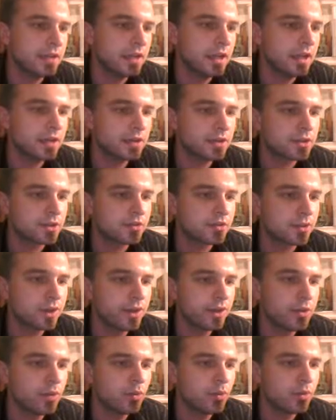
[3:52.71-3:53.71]

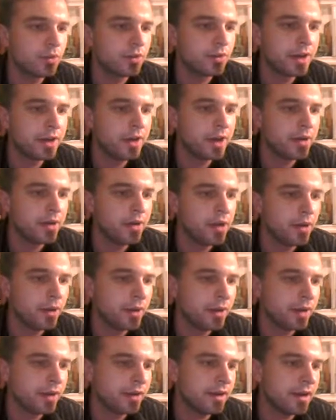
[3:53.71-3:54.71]
industry will
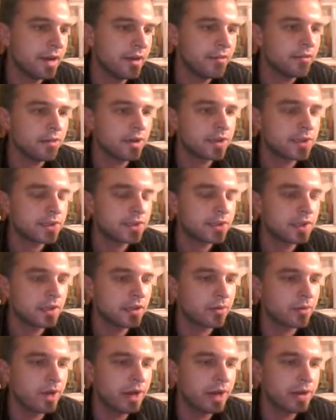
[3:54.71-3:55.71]
narrow at an ever
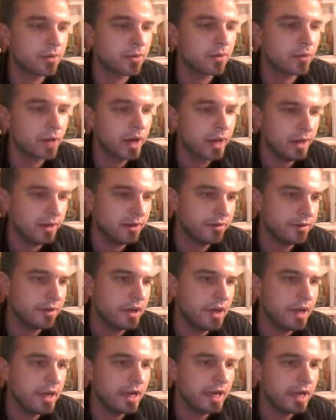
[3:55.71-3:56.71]
accelerating rate
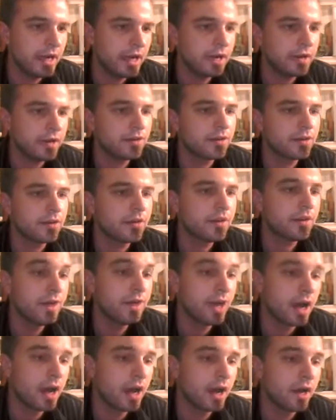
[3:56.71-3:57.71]
and
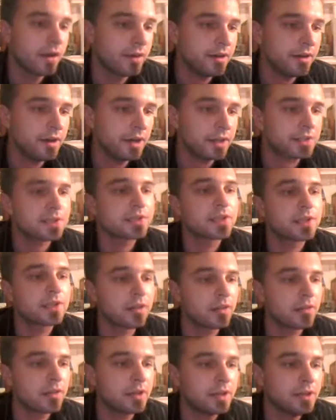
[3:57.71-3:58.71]
not
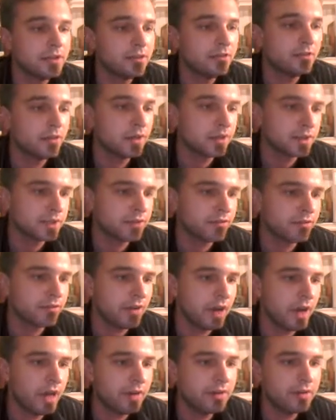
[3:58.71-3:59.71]
necessarily
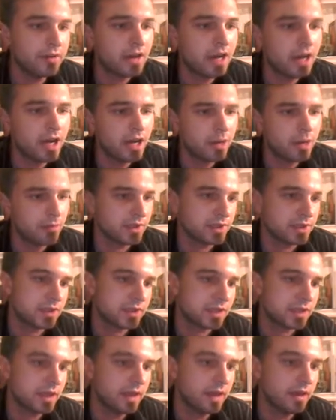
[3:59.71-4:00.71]
diversify to
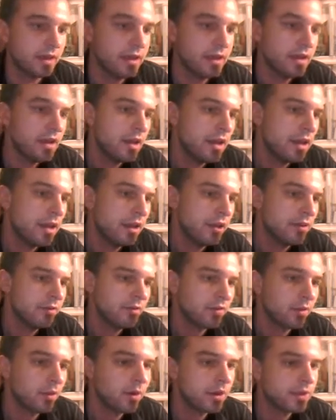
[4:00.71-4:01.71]
compensate.
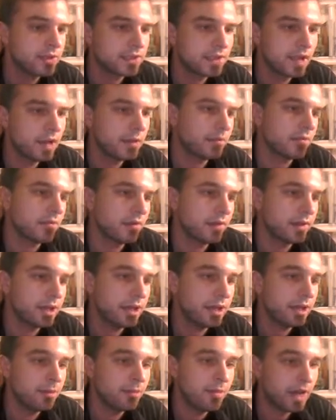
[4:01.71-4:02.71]
For
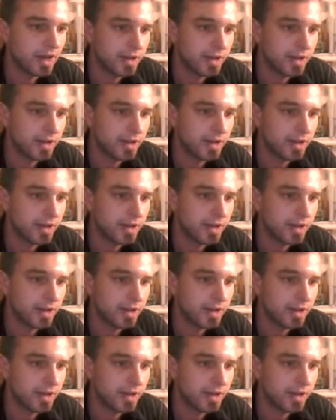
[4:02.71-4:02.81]
example, in